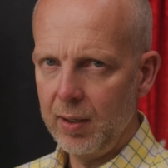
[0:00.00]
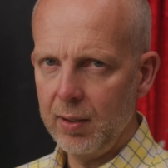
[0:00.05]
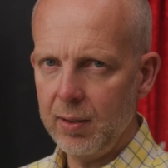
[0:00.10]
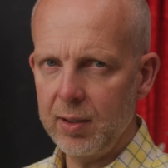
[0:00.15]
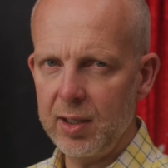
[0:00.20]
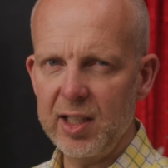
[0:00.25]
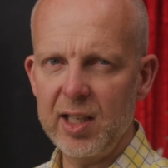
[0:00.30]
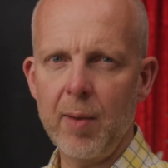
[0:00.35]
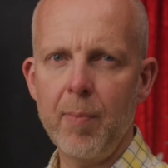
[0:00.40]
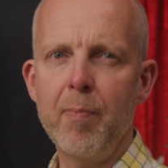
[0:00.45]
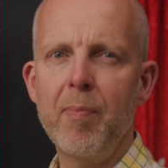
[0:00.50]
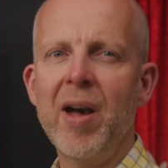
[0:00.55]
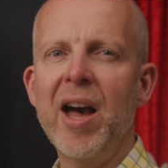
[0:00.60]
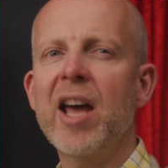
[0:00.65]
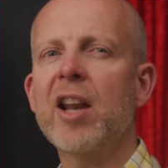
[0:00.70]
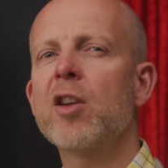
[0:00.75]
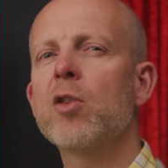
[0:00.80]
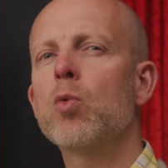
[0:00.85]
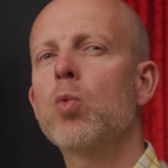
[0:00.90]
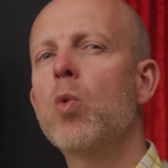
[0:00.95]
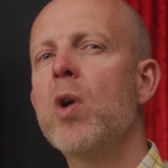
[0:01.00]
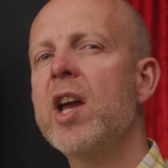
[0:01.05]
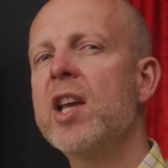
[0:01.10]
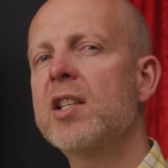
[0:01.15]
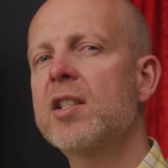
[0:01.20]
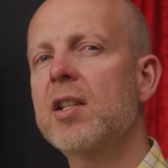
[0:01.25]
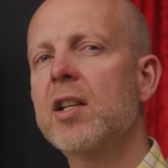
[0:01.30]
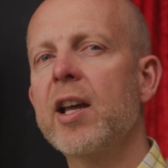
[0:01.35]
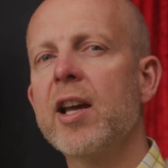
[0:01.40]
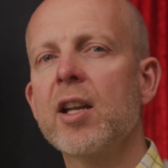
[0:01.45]
It is a barren
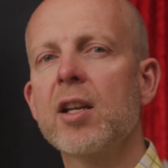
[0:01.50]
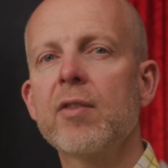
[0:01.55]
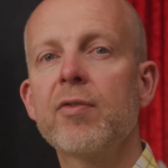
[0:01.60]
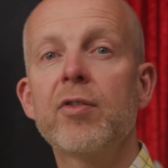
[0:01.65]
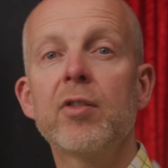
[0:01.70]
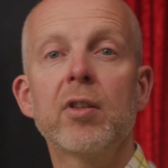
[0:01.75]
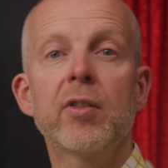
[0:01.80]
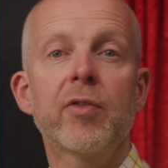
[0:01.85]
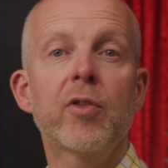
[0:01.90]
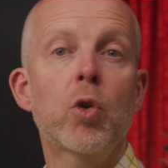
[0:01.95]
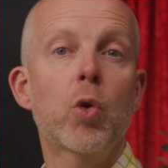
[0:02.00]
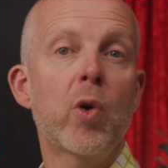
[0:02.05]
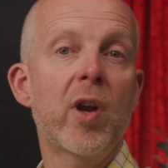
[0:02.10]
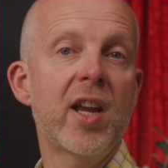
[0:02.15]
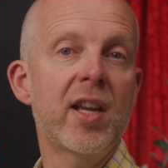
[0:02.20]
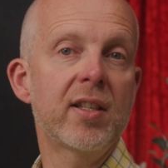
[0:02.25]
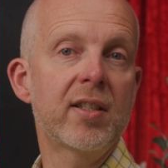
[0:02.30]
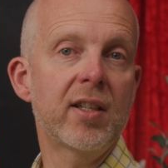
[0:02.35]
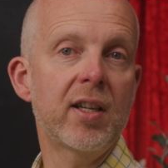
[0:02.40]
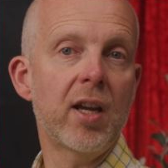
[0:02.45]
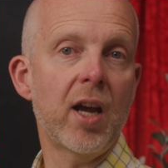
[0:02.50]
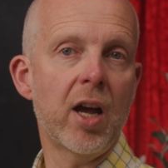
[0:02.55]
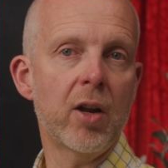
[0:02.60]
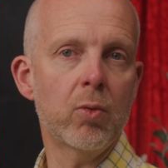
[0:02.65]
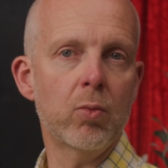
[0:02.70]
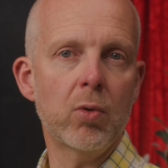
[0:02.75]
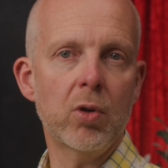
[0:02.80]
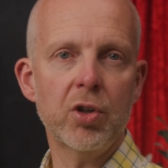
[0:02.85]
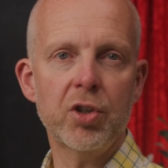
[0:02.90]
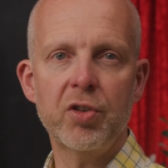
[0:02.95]
wasteland full of crazy,
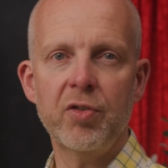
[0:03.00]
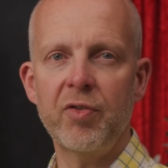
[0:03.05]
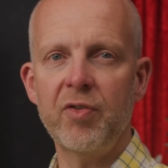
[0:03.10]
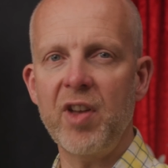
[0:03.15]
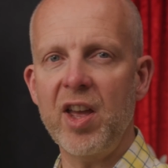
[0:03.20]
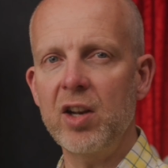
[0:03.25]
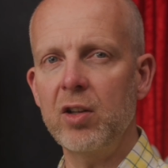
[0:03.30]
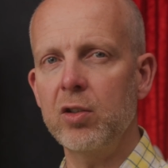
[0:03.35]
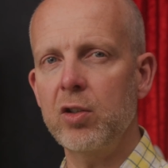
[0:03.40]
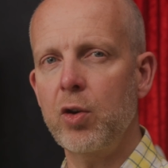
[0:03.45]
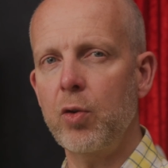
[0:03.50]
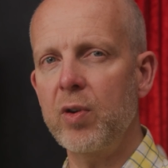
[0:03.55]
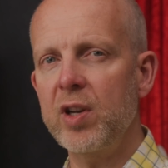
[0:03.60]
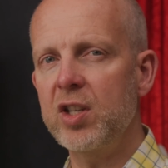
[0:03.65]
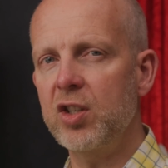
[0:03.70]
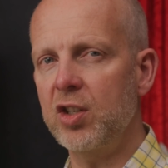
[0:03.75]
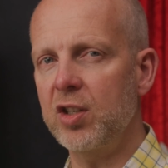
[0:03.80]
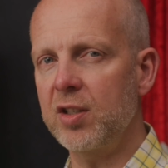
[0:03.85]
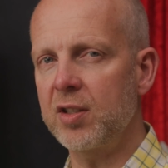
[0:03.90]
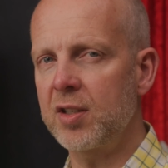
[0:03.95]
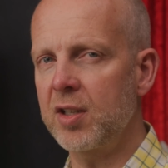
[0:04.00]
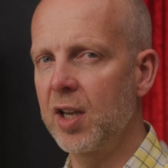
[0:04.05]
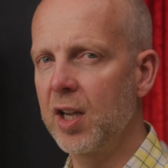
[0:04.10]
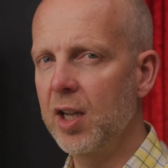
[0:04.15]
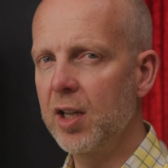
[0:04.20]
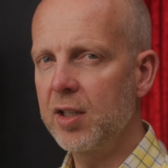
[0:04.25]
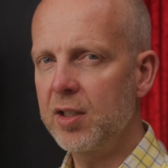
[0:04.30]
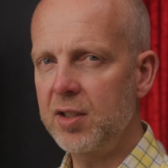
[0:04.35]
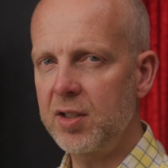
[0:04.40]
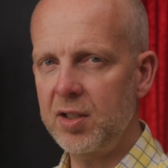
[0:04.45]
unwashed, feral creatures
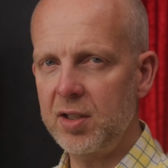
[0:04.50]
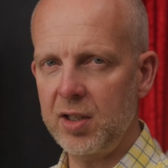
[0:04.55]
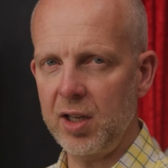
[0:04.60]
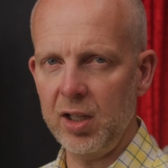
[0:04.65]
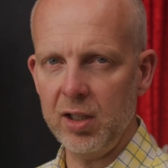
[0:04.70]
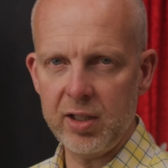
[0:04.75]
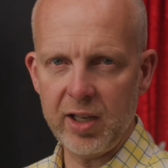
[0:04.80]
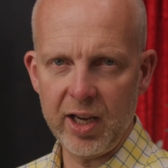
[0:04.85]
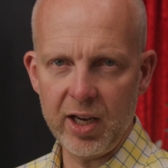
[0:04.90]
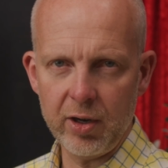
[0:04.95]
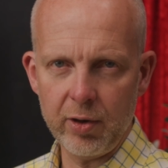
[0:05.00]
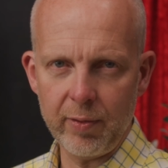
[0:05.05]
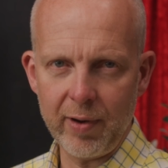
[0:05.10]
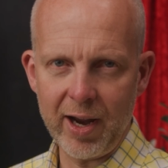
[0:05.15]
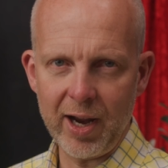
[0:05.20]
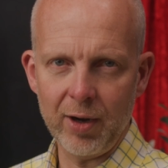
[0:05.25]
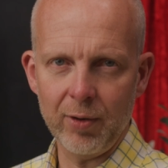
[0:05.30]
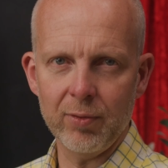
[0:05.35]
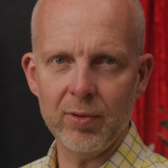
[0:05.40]
skulking around.